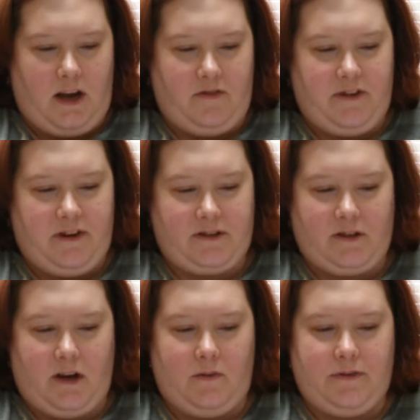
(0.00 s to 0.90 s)
I
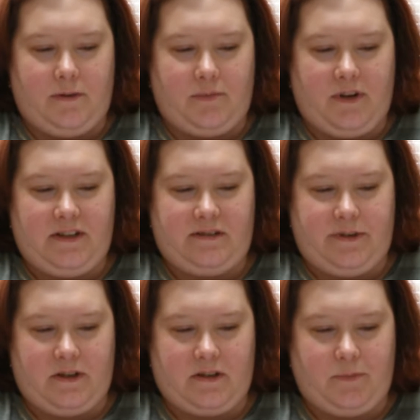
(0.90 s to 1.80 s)
finished off the Britney
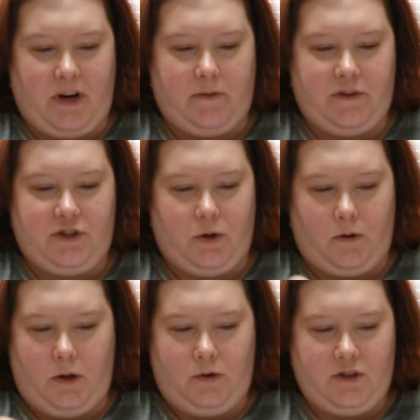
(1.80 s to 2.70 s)
Spears Private
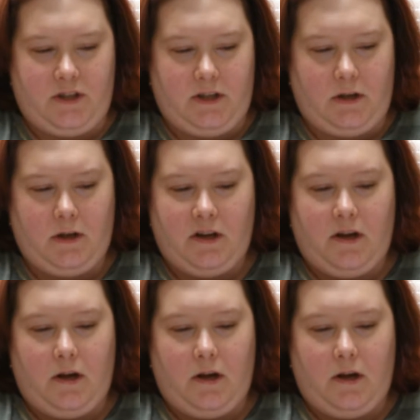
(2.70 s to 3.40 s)
Show Lotion,